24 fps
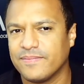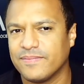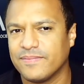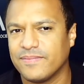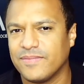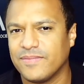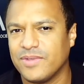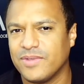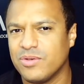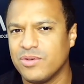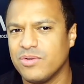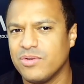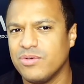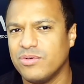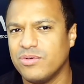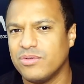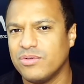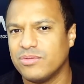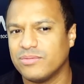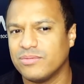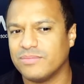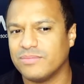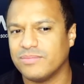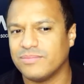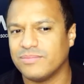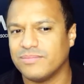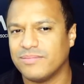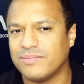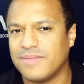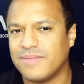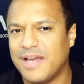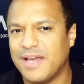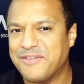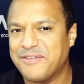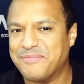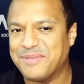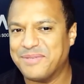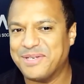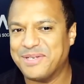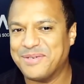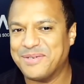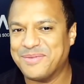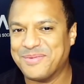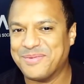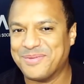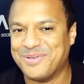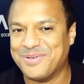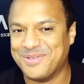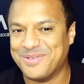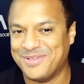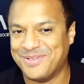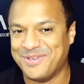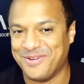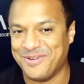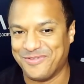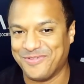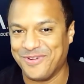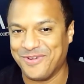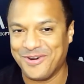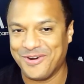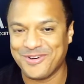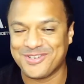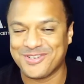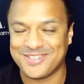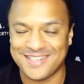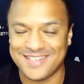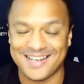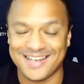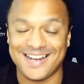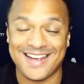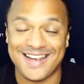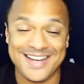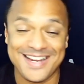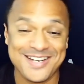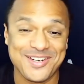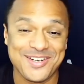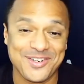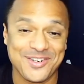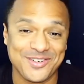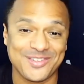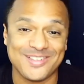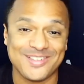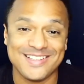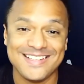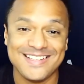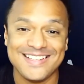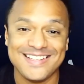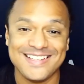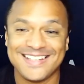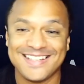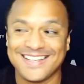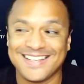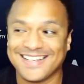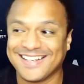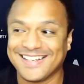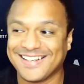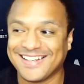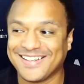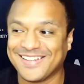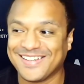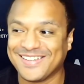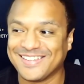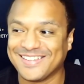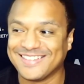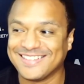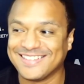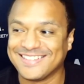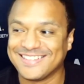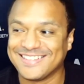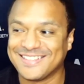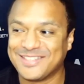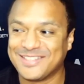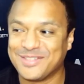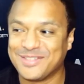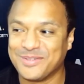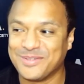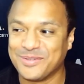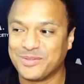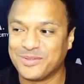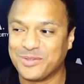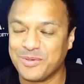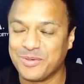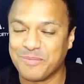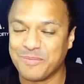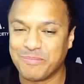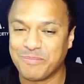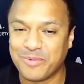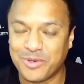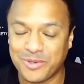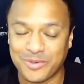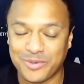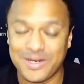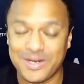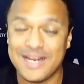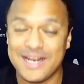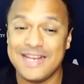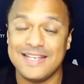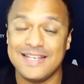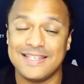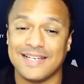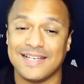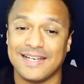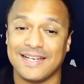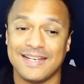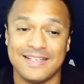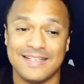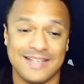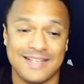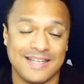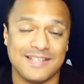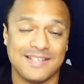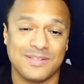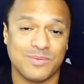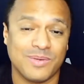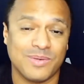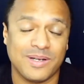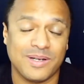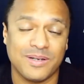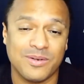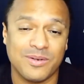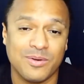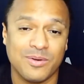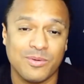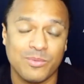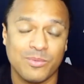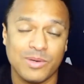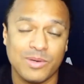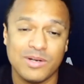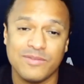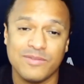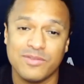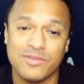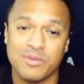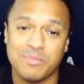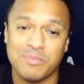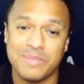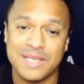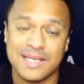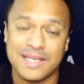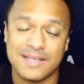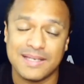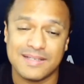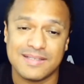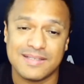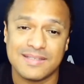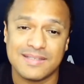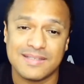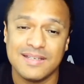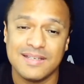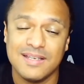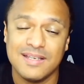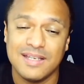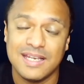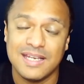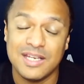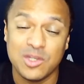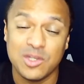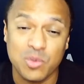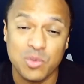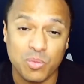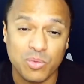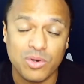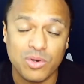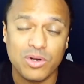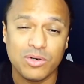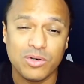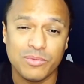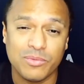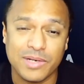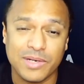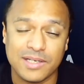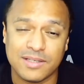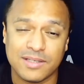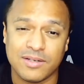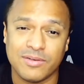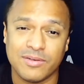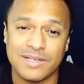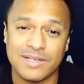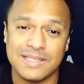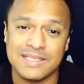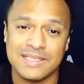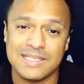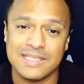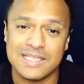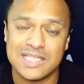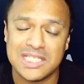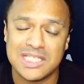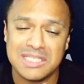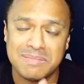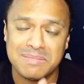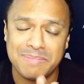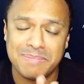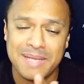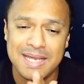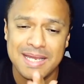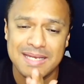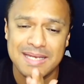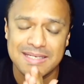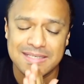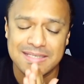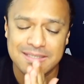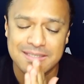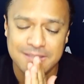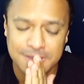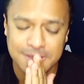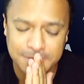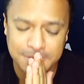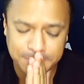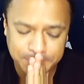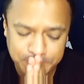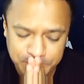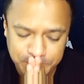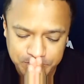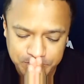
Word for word: you have been the first that I know uh, to, to create that. And that's where you're one of the biggest in the world right now in this space. So